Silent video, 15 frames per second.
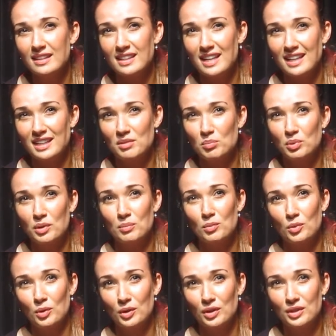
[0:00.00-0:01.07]
that I can put
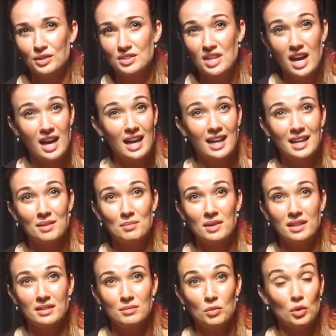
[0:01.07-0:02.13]
more time
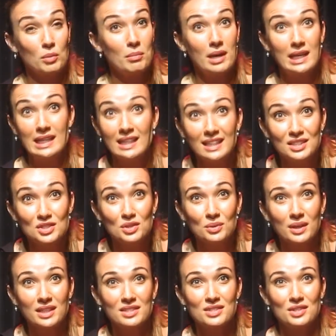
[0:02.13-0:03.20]
and more money into
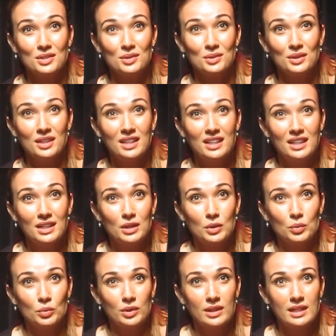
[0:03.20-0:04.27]
it to
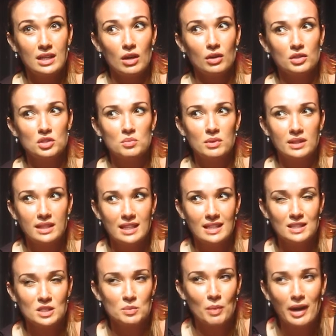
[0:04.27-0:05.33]
really ultimately
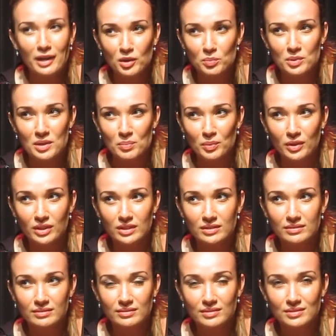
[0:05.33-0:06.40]
inspire people
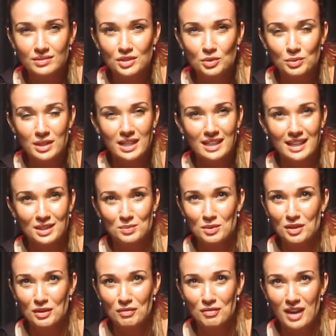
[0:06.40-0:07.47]
to reconnect with
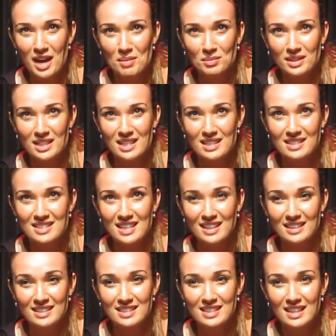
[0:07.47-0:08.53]
their families,
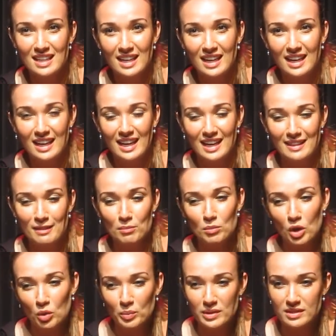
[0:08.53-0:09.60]
and the
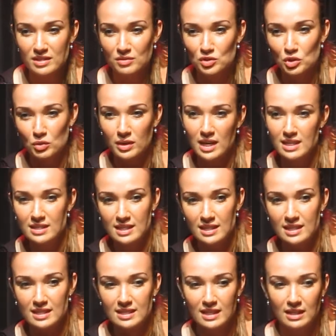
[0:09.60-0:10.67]
moments of showcasing
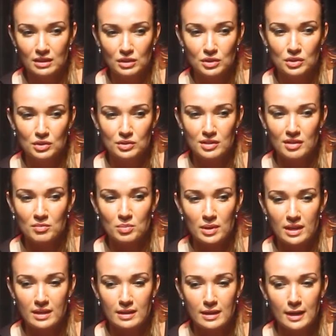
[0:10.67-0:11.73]
these characters have
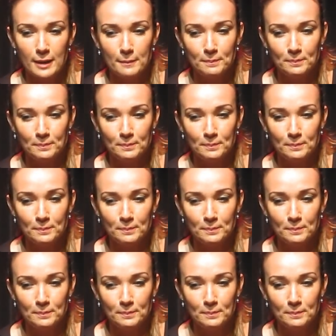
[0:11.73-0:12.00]
been